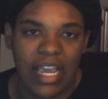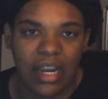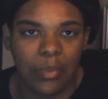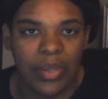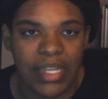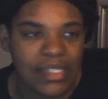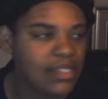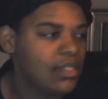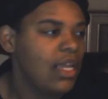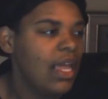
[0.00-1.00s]
to take a
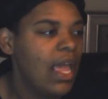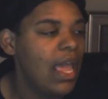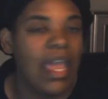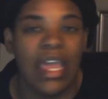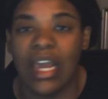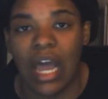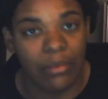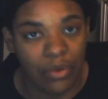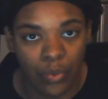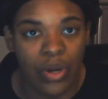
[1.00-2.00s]
piss, and here
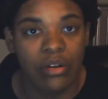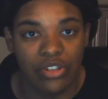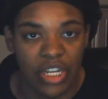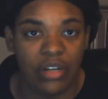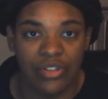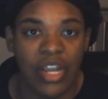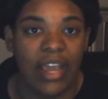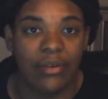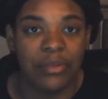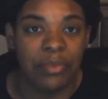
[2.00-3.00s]
come the real Jingle
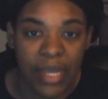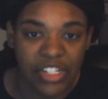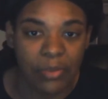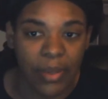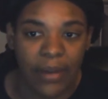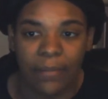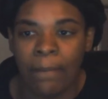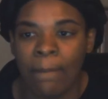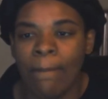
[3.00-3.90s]
Jangles, Benjamin.